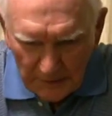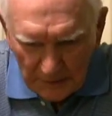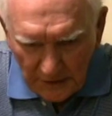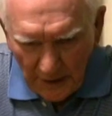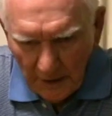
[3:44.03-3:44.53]

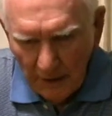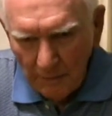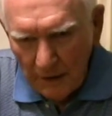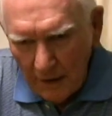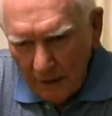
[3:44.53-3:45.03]
settle up
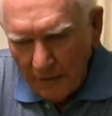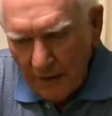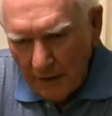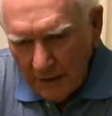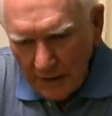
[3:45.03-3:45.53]
my
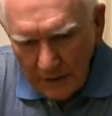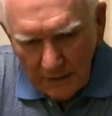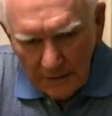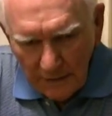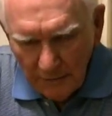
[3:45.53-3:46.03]
affairs,
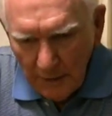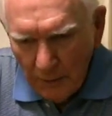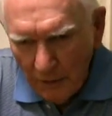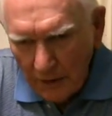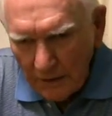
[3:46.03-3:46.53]
and
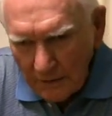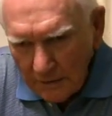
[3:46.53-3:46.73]
report